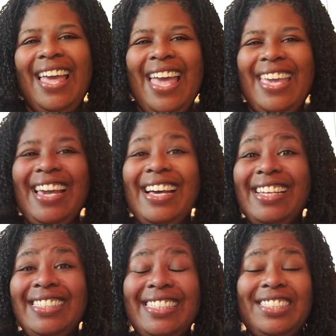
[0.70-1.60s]
Hey
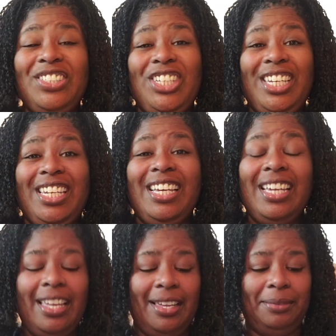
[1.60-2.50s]
guys, it's
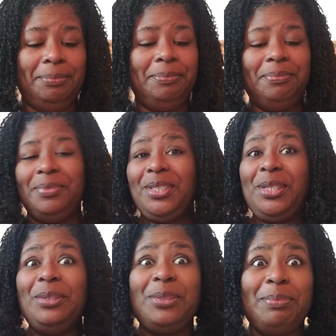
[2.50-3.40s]
Gina.
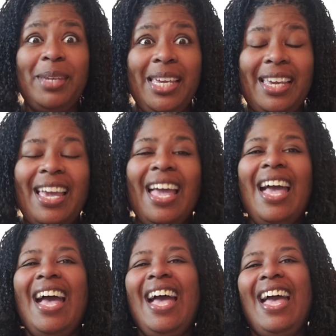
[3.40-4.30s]
Excuse me.
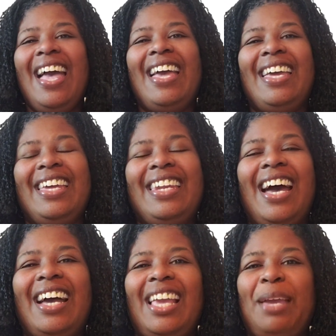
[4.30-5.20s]
And
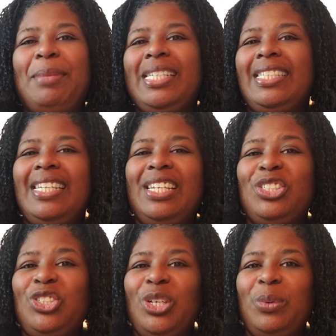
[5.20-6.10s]
I came in today
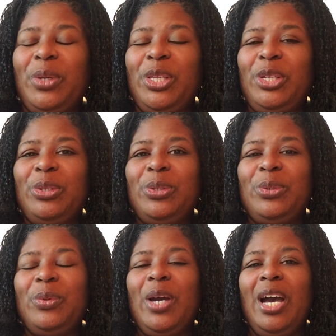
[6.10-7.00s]
to share with
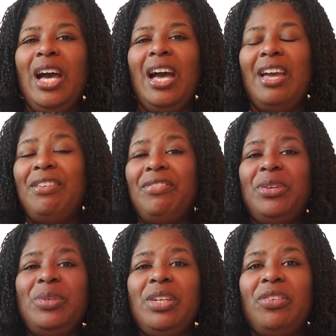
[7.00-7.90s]
you a
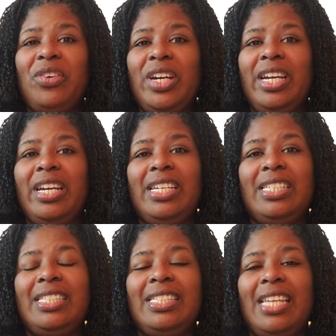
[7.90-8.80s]
few
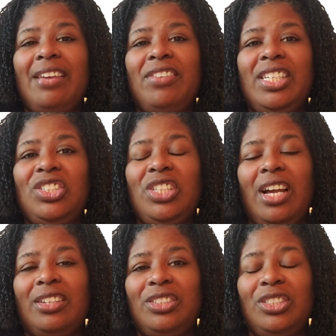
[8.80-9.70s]
different savings
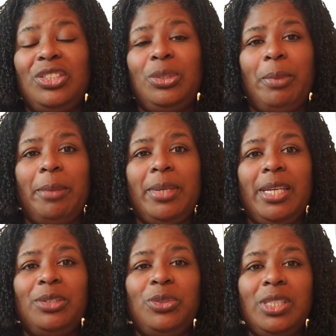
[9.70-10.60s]
challenges you might be
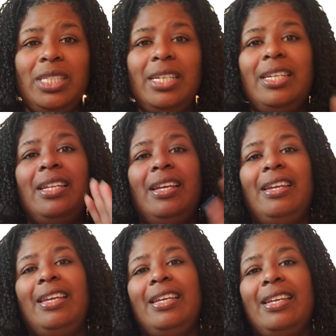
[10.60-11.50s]
interested
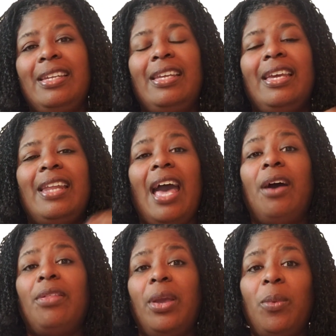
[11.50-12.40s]
in and
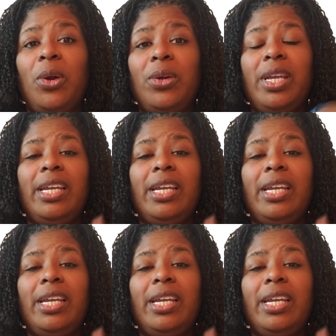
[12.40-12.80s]
how they work.